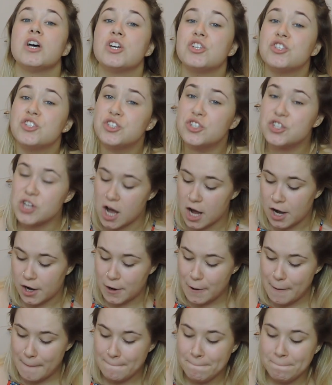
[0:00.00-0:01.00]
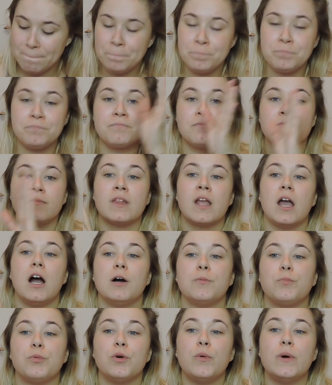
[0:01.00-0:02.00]
So
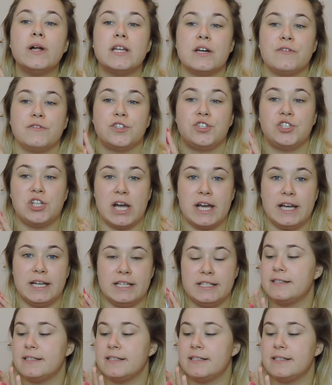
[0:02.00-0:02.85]
I brought another shade.